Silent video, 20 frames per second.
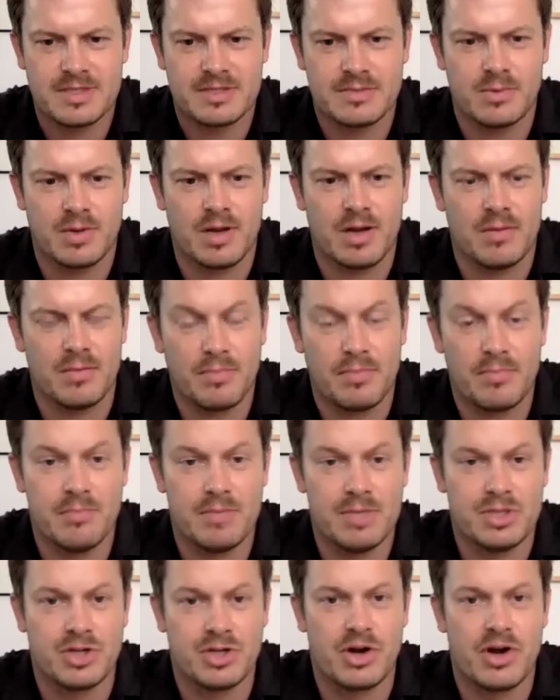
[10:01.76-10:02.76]
well,
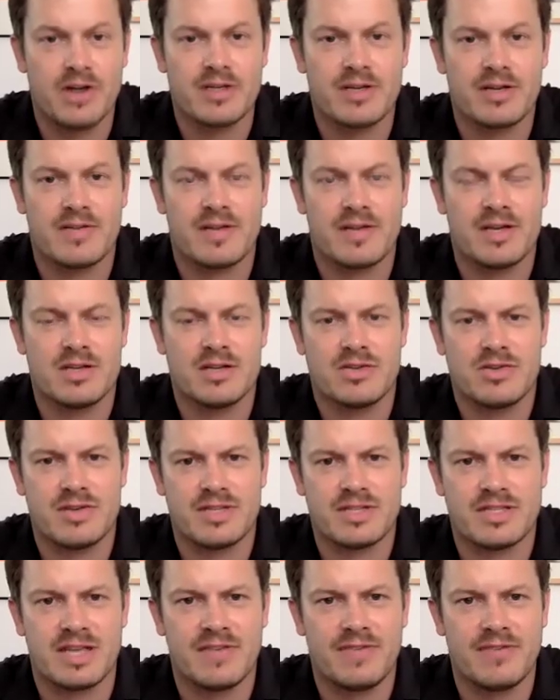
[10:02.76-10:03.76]
majority of the industry
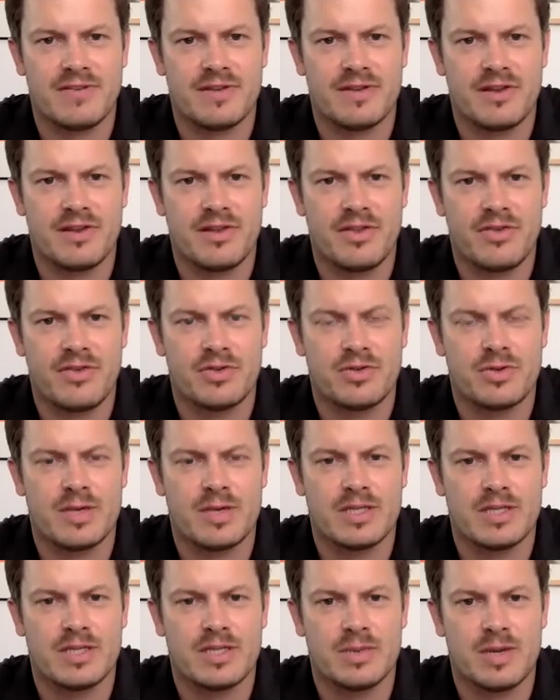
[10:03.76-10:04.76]
has suffered through
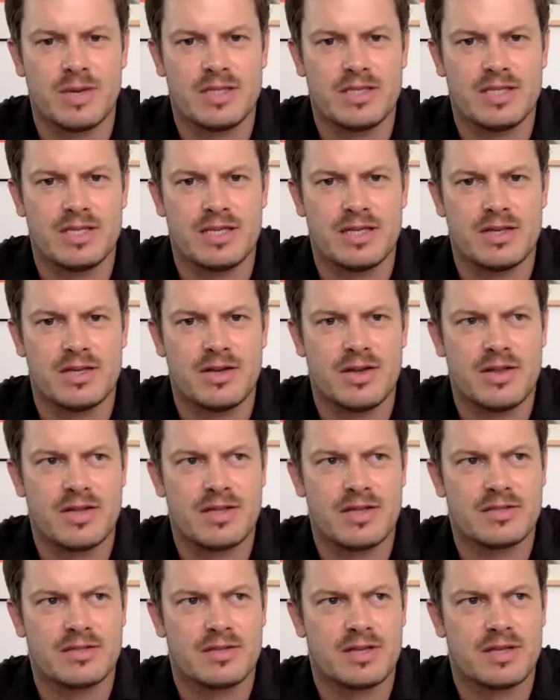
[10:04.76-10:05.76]
2020, you know,
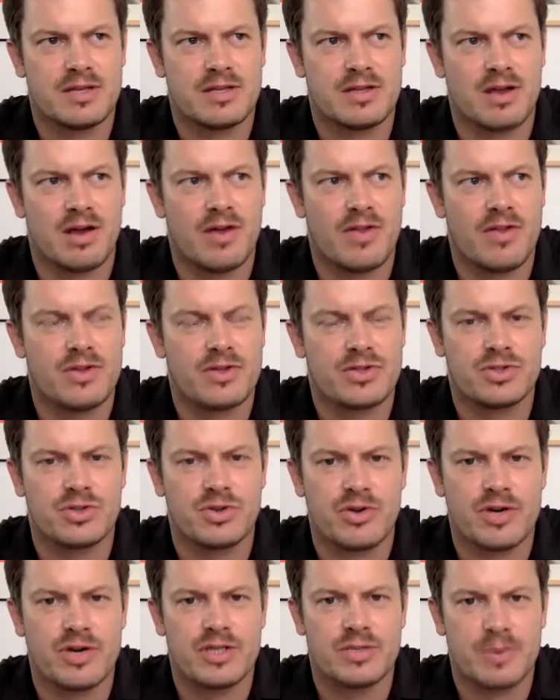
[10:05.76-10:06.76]
there's all those
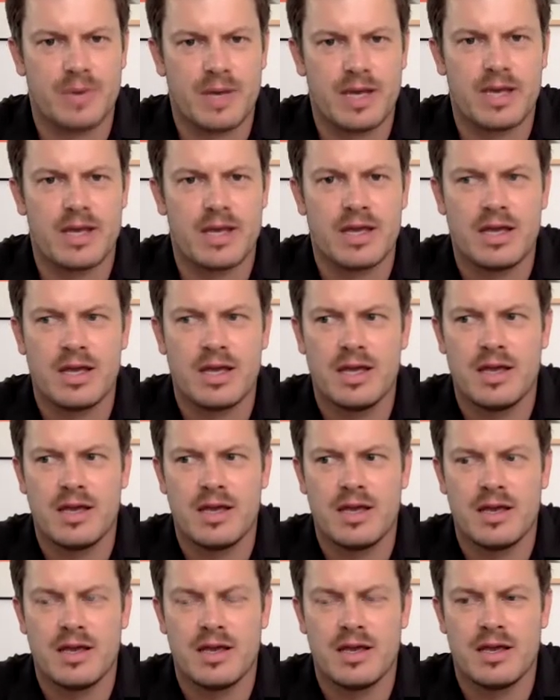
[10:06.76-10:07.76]
stories where
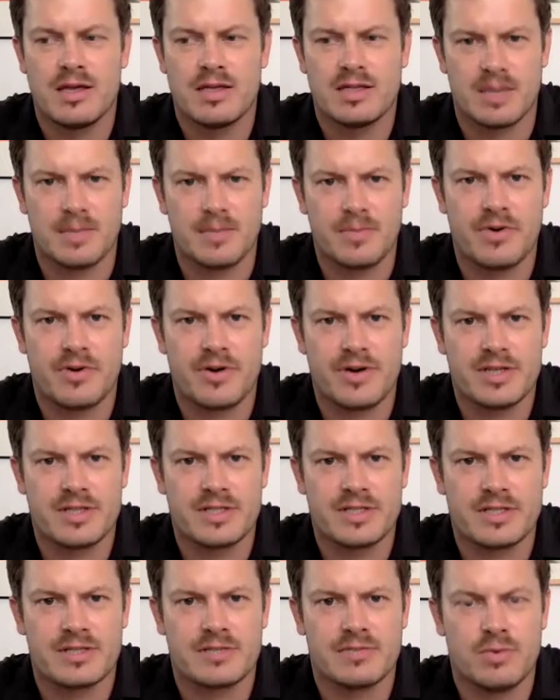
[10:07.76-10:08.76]
some
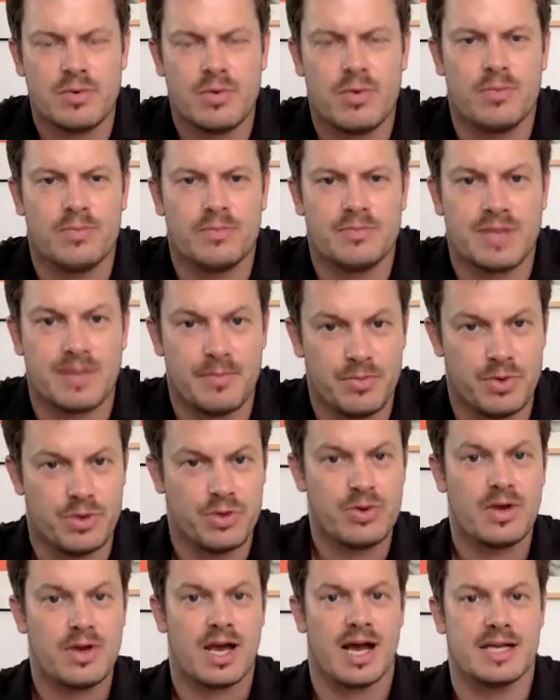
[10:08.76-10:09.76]
breweries or some
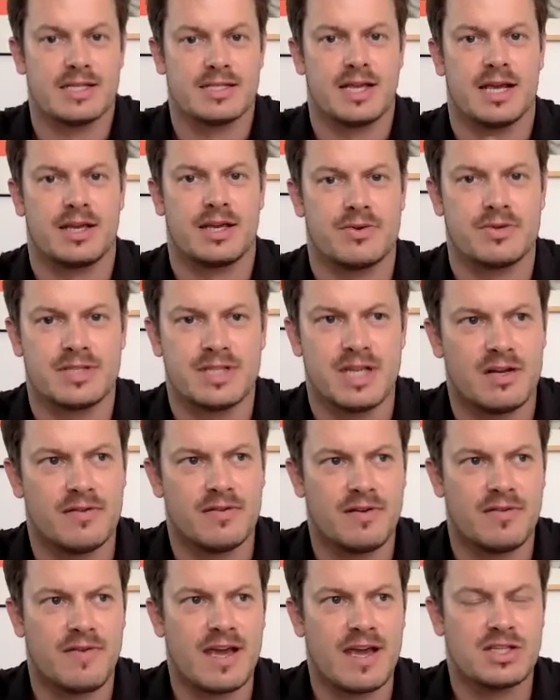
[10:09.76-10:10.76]
new guys like
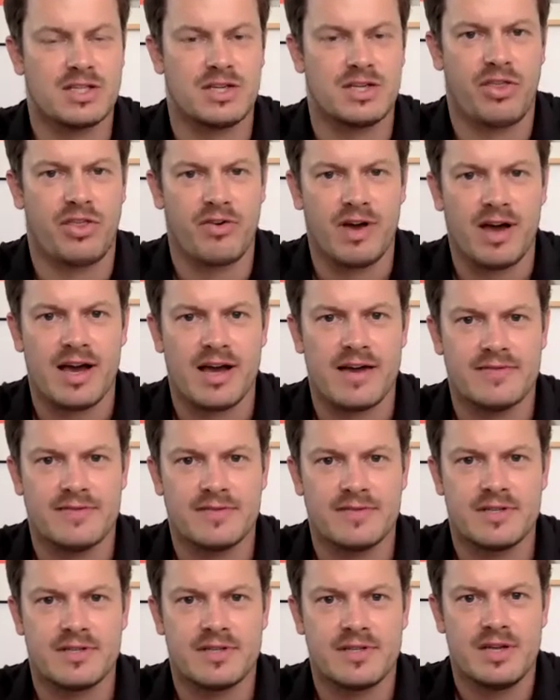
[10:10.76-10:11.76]
yourself have actually
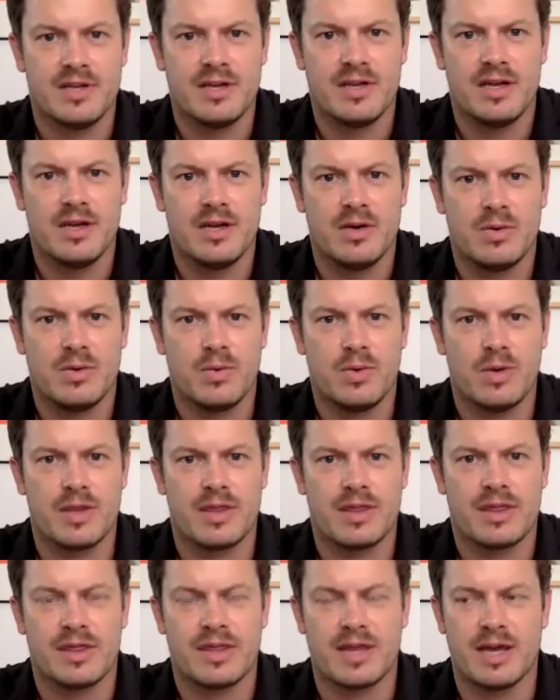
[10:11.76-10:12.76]
thrived
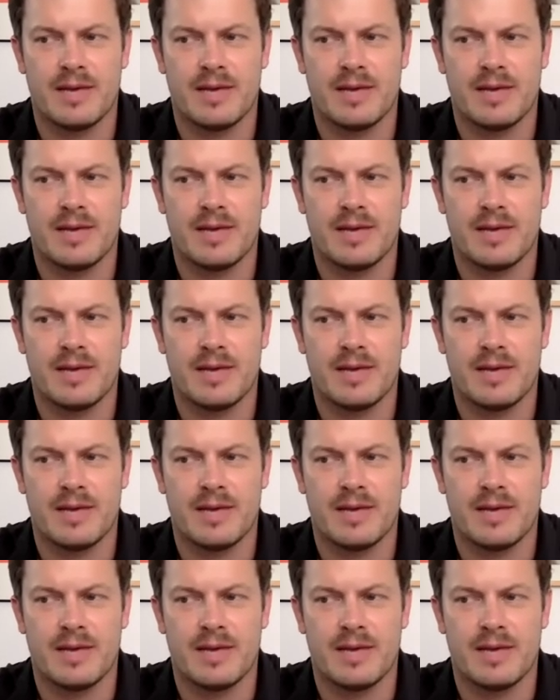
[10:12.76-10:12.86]
with